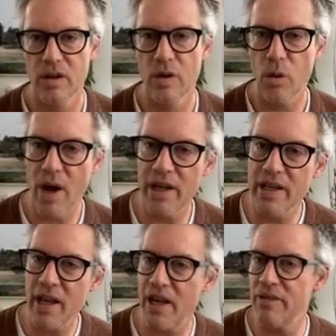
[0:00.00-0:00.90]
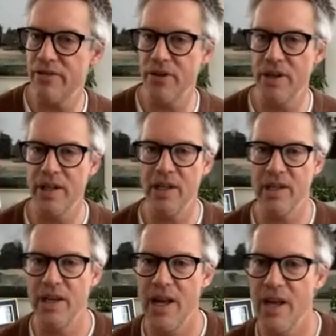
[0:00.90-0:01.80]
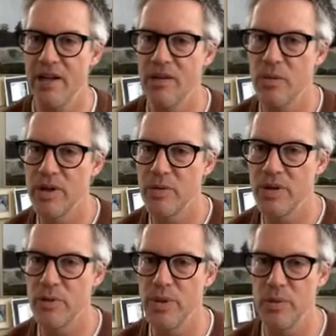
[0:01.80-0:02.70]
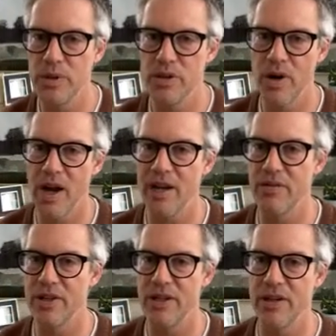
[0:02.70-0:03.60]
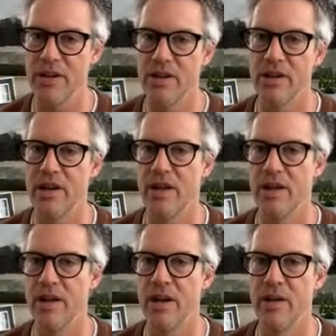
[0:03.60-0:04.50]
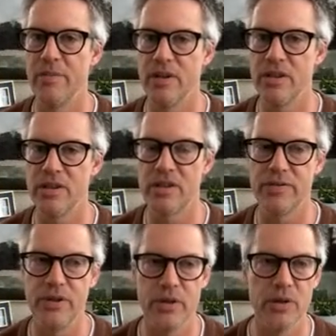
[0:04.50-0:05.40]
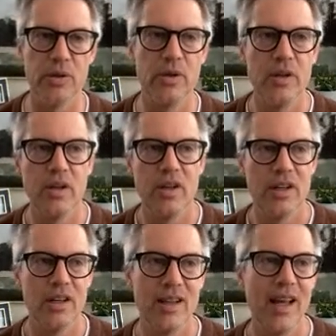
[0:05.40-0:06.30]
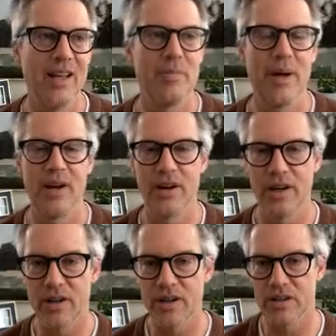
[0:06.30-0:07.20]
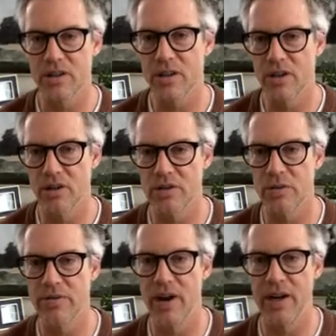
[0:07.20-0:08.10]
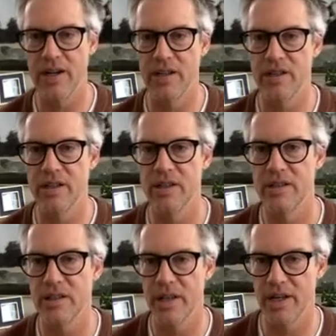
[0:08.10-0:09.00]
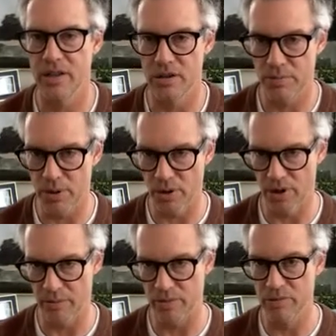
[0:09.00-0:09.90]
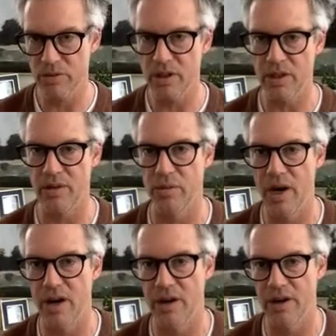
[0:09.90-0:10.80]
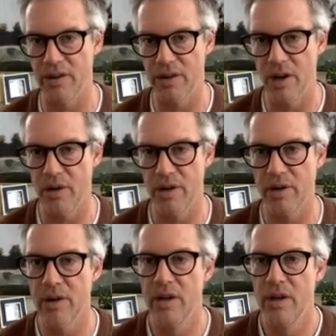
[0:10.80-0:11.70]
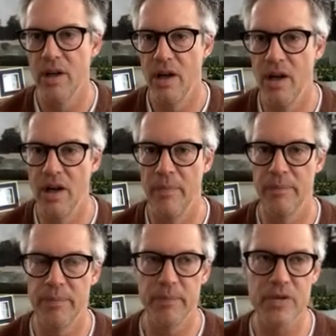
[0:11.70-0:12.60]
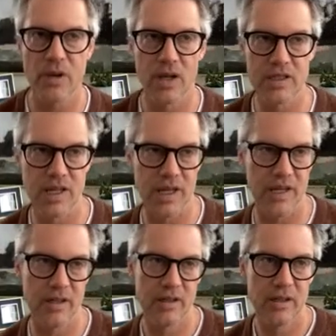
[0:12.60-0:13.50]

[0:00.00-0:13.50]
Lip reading: quite gained a footing in yet. We try every year, and there's just a few like barriers or hurdles we're finding to getting those programs really raring and going. So I'll say